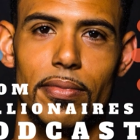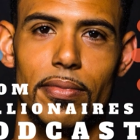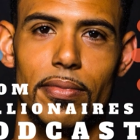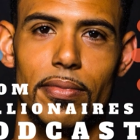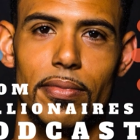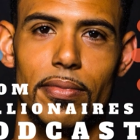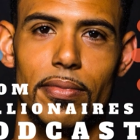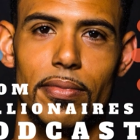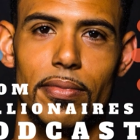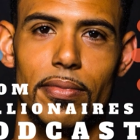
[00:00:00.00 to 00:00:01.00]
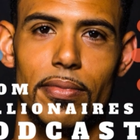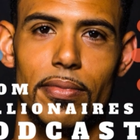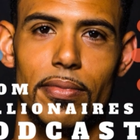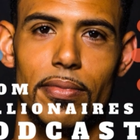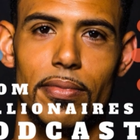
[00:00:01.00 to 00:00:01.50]

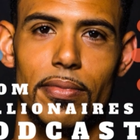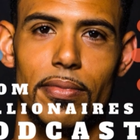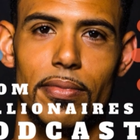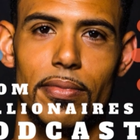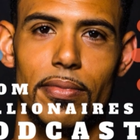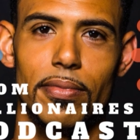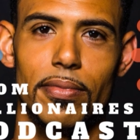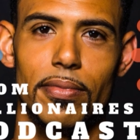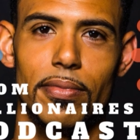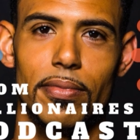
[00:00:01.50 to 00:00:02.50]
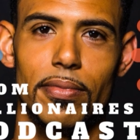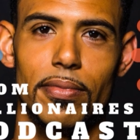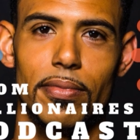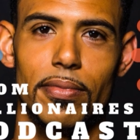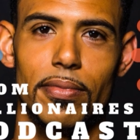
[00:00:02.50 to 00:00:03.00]

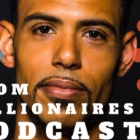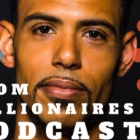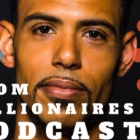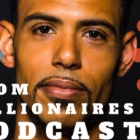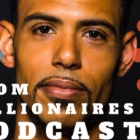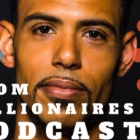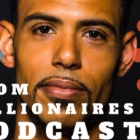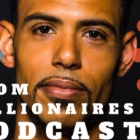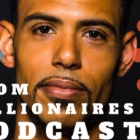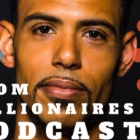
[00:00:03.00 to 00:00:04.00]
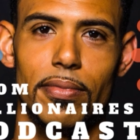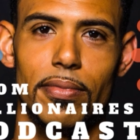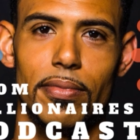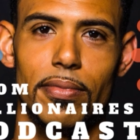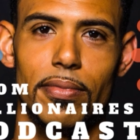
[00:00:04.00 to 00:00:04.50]

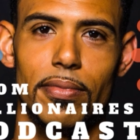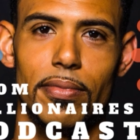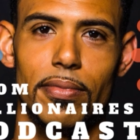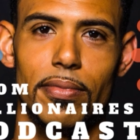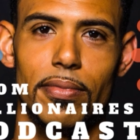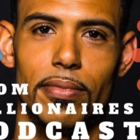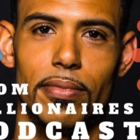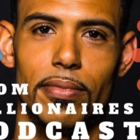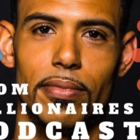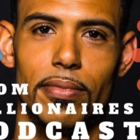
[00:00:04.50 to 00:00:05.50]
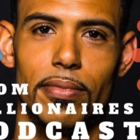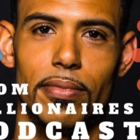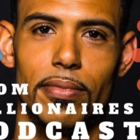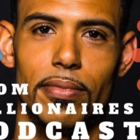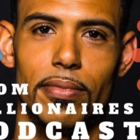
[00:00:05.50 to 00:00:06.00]

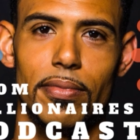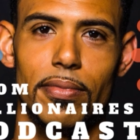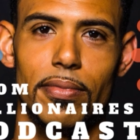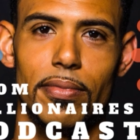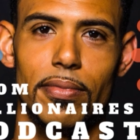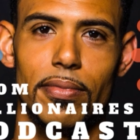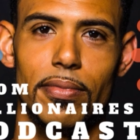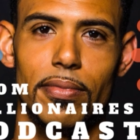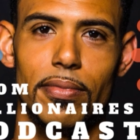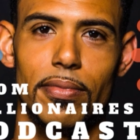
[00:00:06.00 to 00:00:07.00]
The face doesn't move, so there is nothing to read.